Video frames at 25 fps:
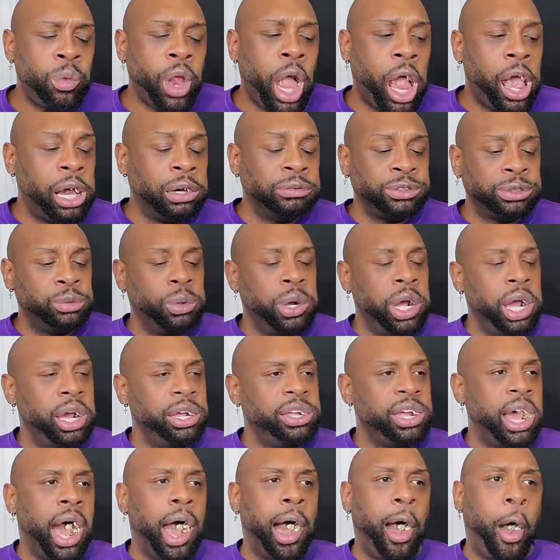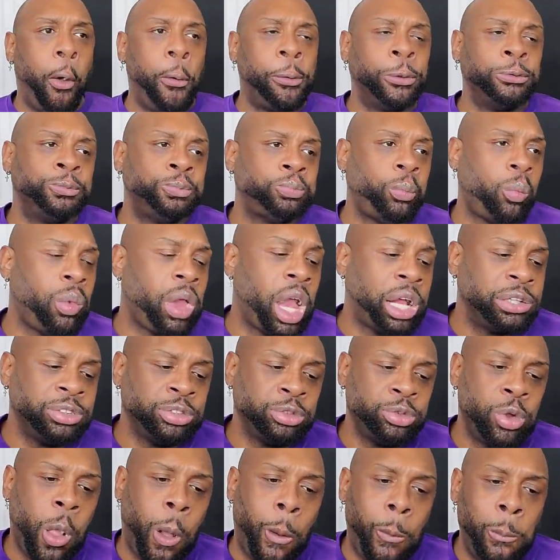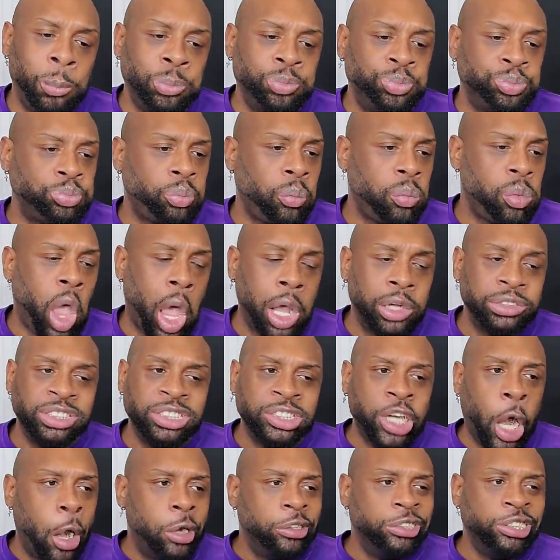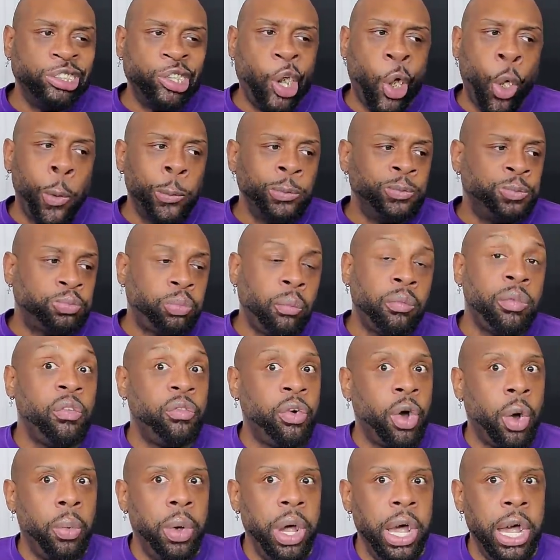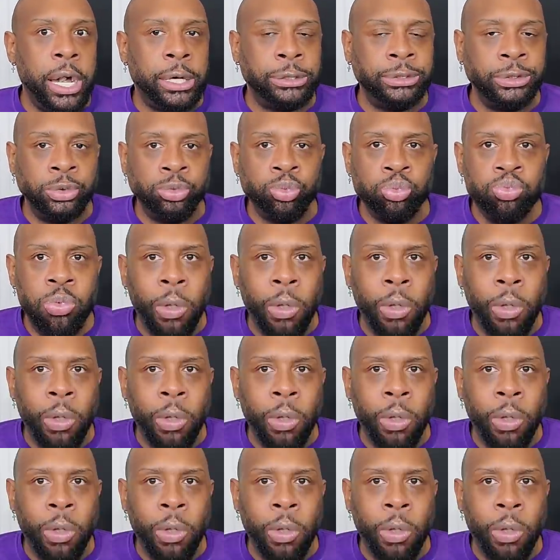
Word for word: I'm for real, y'all. Mm. For real.